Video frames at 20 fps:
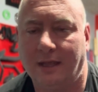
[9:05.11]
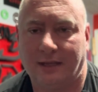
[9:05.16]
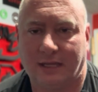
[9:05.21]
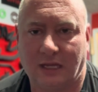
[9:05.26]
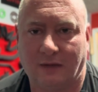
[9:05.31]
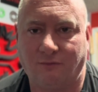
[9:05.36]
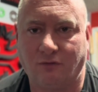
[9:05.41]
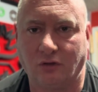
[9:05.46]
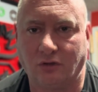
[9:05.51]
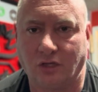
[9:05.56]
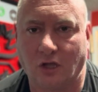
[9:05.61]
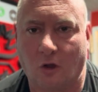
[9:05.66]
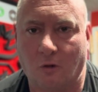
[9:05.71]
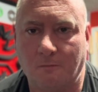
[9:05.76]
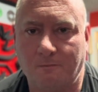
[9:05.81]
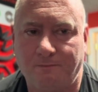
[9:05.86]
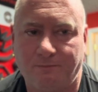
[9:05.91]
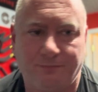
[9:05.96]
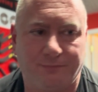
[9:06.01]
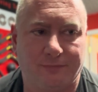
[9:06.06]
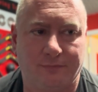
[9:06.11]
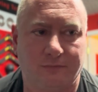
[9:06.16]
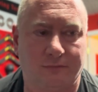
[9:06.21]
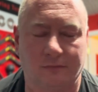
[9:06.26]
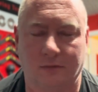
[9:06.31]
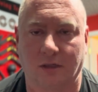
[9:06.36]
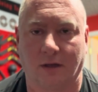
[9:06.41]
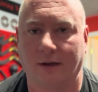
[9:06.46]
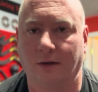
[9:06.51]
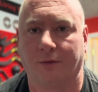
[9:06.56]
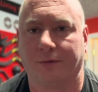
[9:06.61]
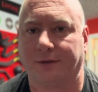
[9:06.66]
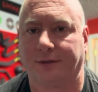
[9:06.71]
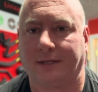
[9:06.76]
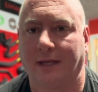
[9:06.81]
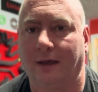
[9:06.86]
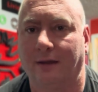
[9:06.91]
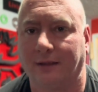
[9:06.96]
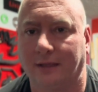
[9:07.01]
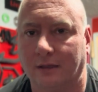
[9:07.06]
If you don't, well, I don't have to
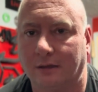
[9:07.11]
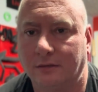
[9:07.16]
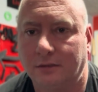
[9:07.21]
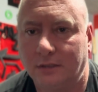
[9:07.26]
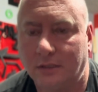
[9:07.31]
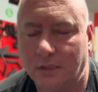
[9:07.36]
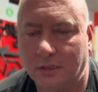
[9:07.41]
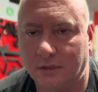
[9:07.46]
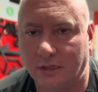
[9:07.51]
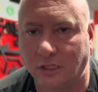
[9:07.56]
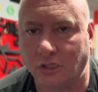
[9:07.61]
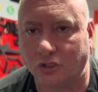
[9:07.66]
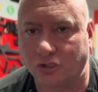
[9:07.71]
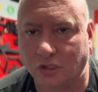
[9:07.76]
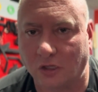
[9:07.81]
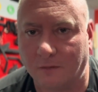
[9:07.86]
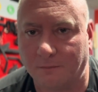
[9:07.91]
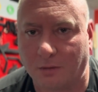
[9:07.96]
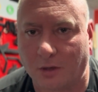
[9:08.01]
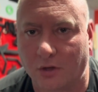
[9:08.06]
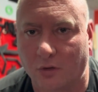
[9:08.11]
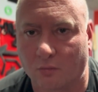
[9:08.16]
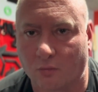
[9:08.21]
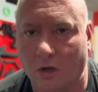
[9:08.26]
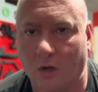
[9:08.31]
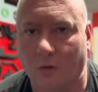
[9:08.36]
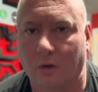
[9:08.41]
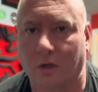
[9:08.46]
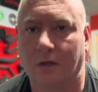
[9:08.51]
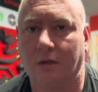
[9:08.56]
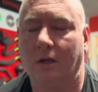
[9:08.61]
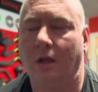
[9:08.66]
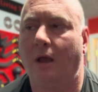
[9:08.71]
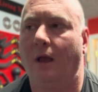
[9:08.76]
tell you, then you shouldn't have bought a rower.